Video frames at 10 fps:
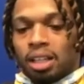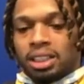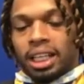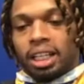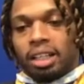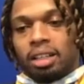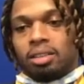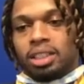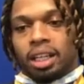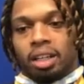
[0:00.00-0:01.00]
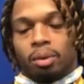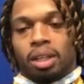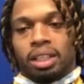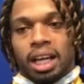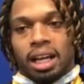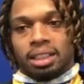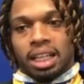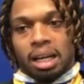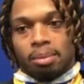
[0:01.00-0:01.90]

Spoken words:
taking it one day at a time.